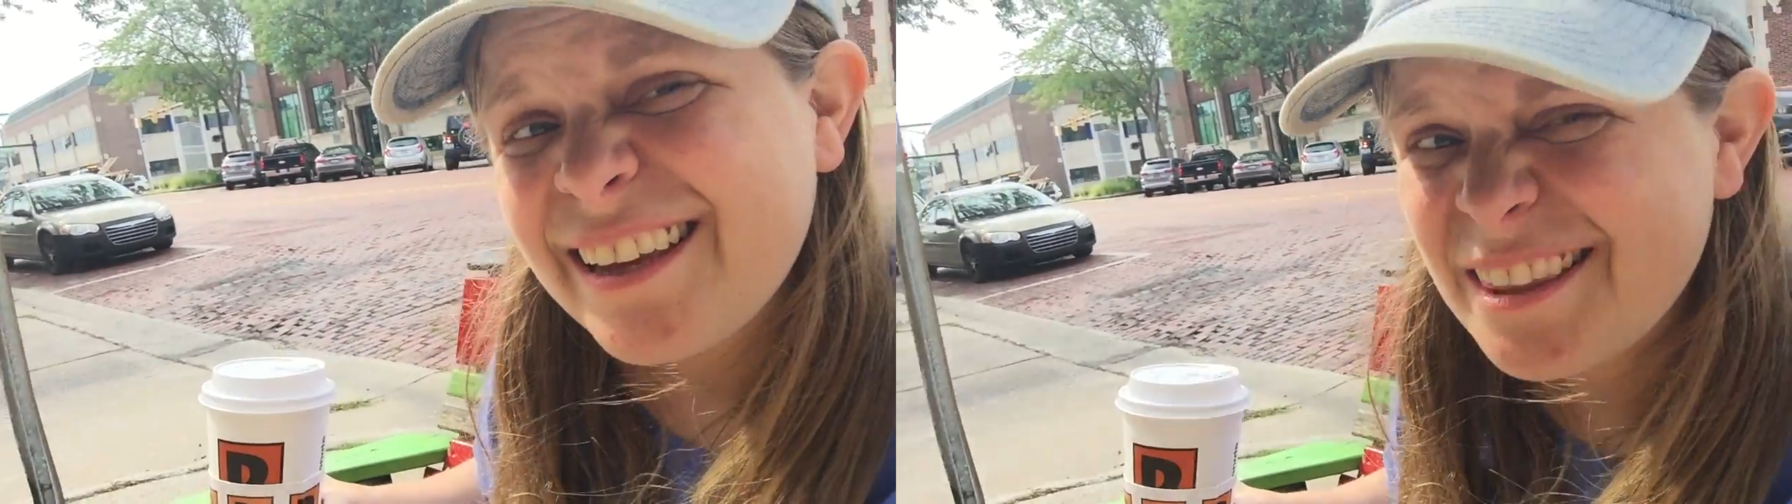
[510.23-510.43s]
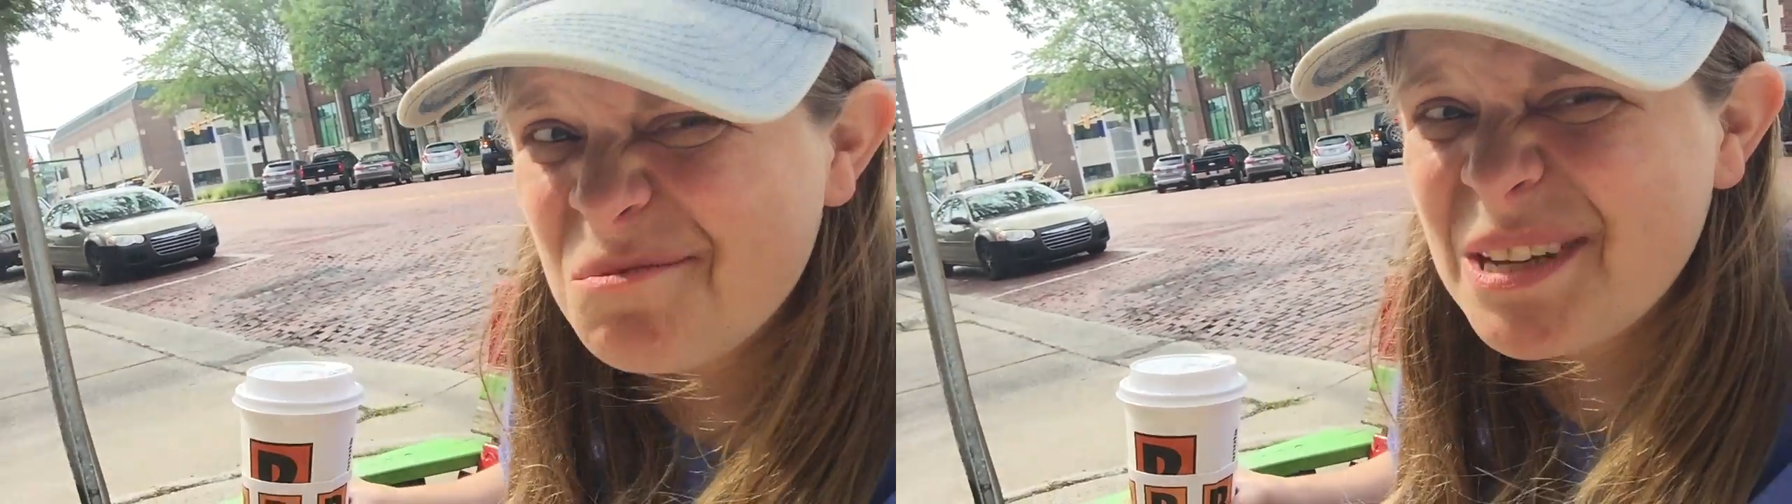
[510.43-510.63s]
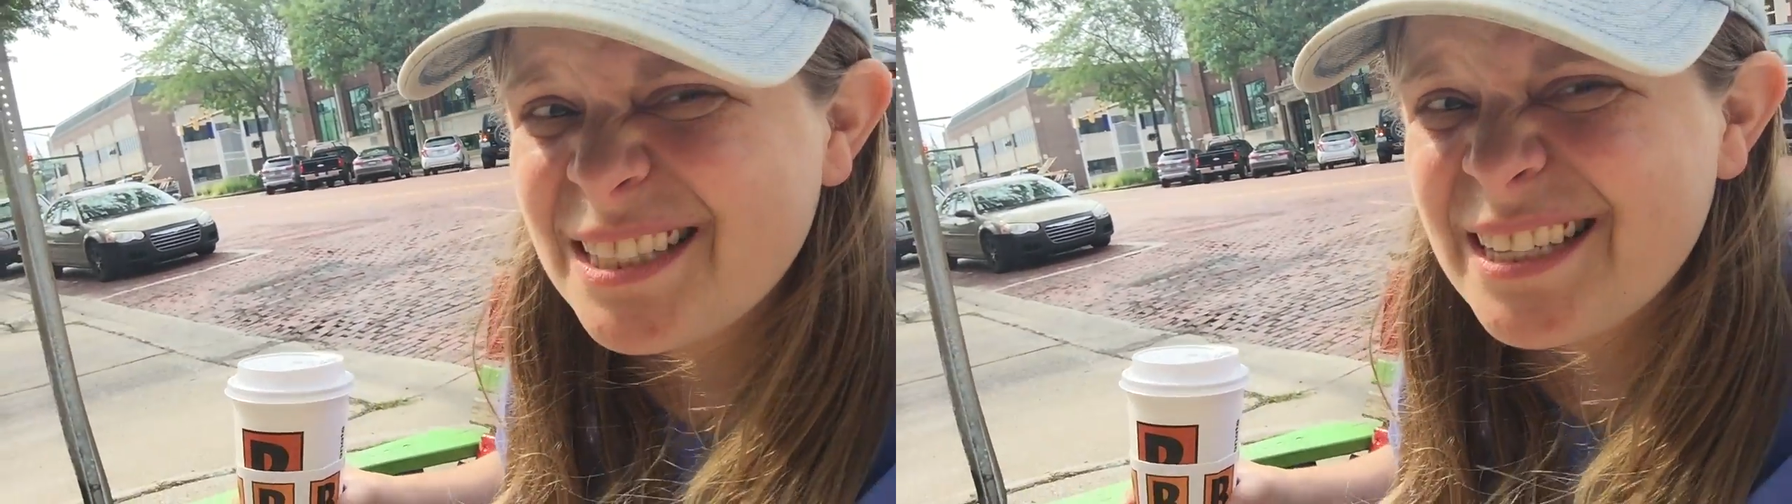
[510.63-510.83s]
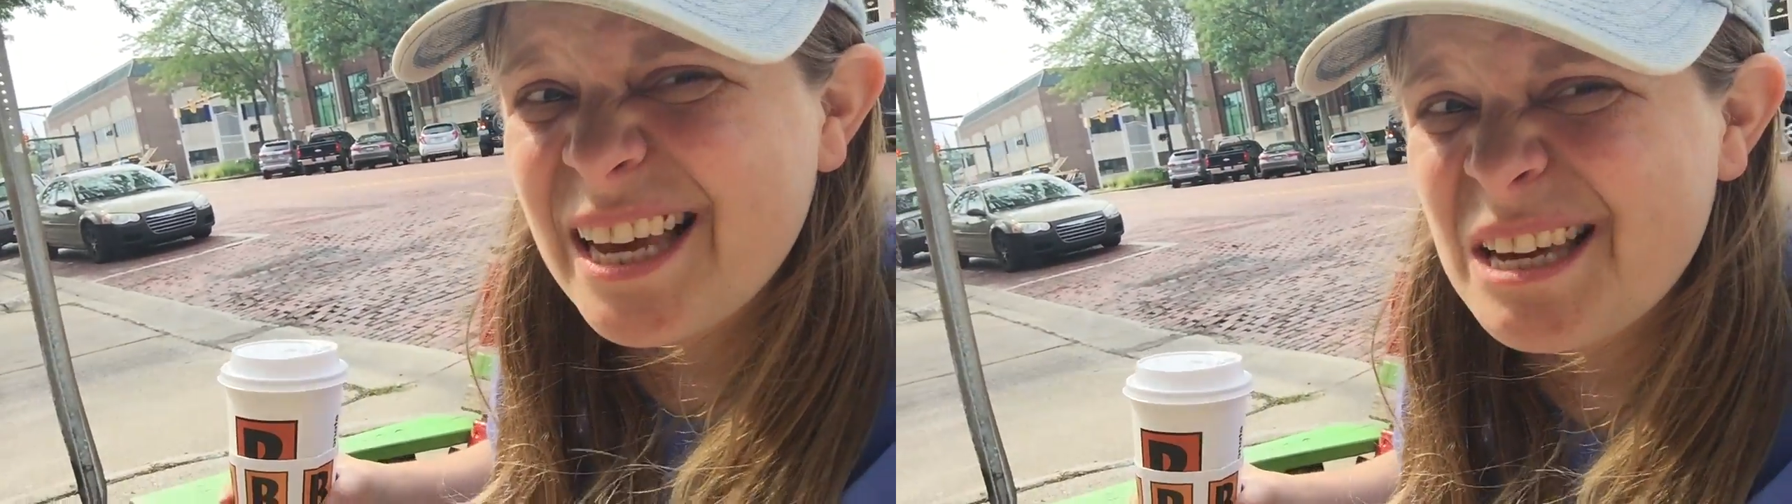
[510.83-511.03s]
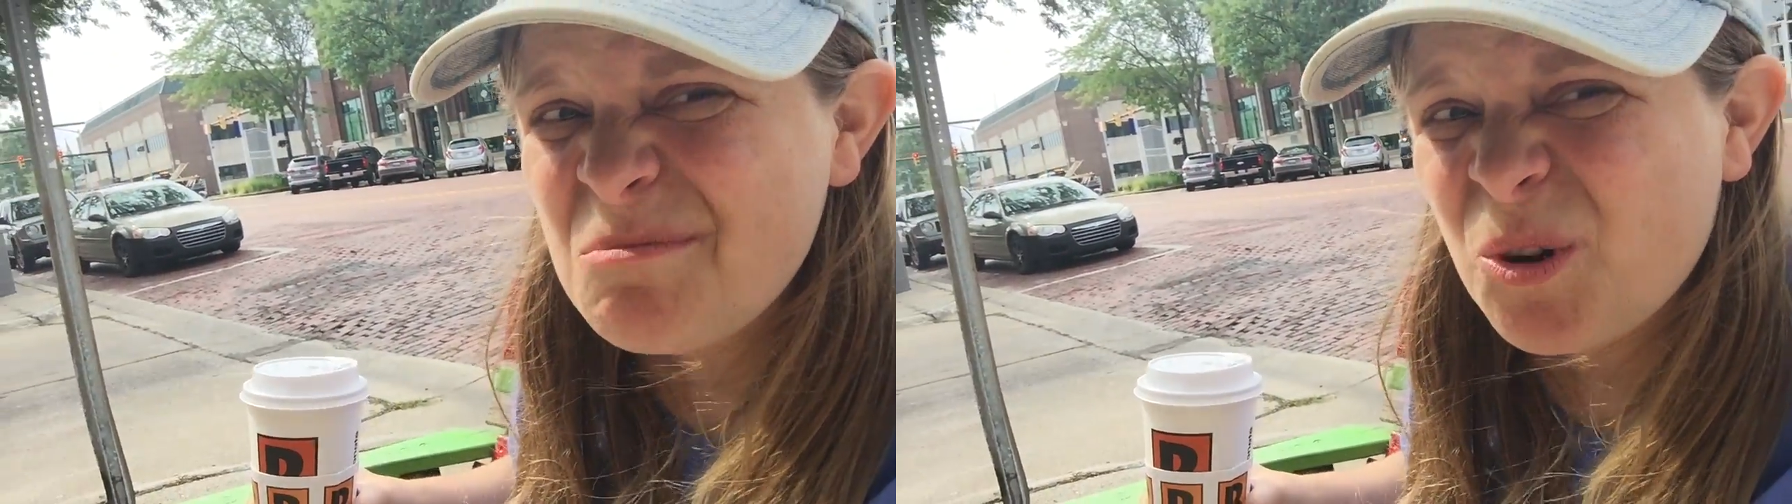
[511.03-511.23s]
in the
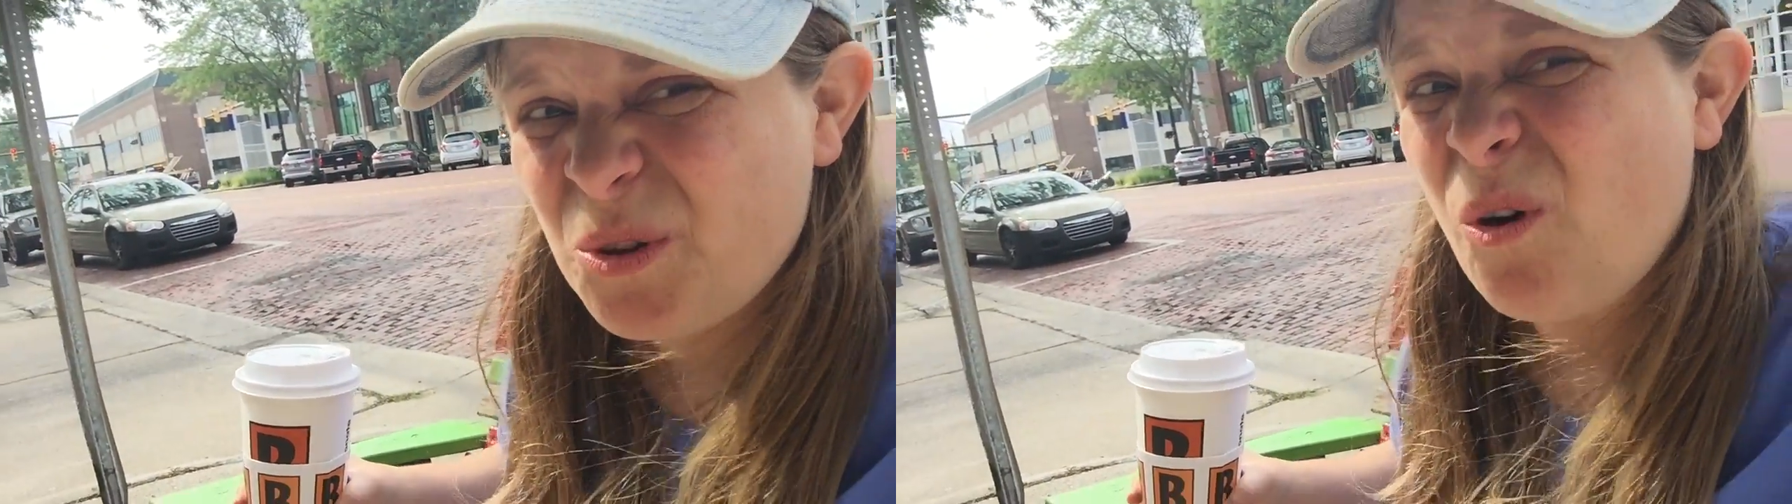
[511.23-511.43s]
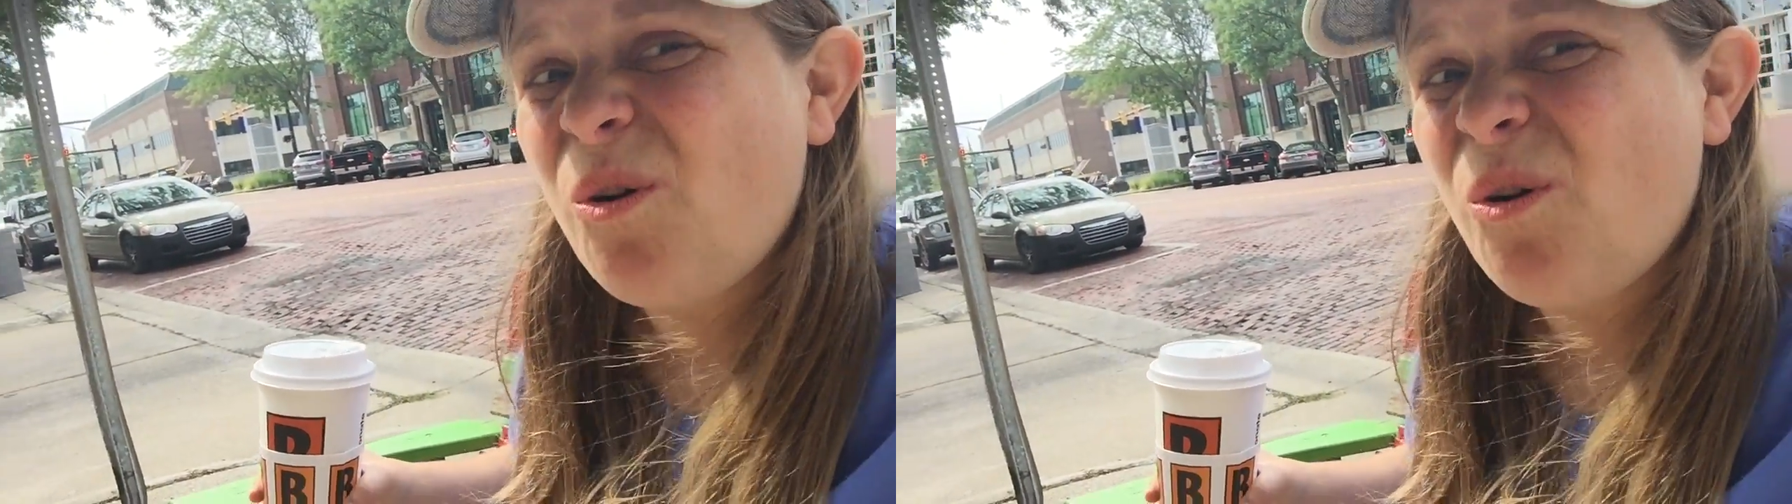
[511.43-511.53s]
meantime, or the